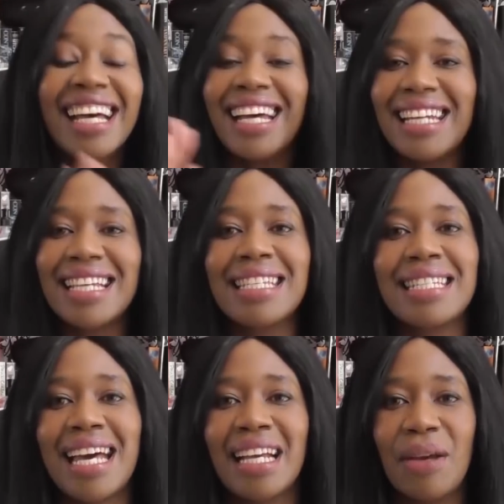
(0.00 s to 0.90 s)
And that's
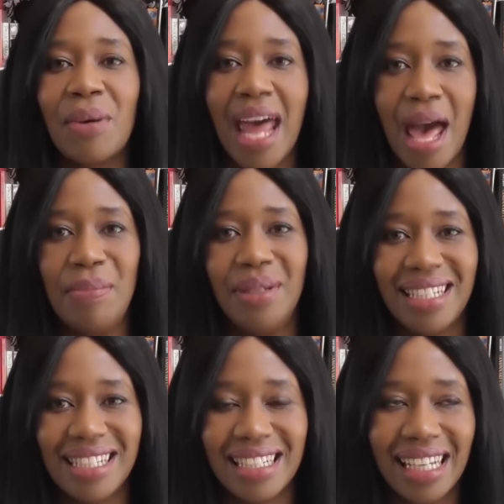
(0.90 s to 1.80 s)
exactly what
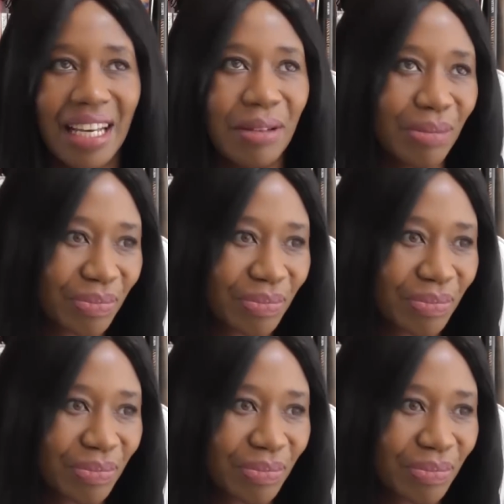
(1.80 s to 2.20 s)
happens, okay?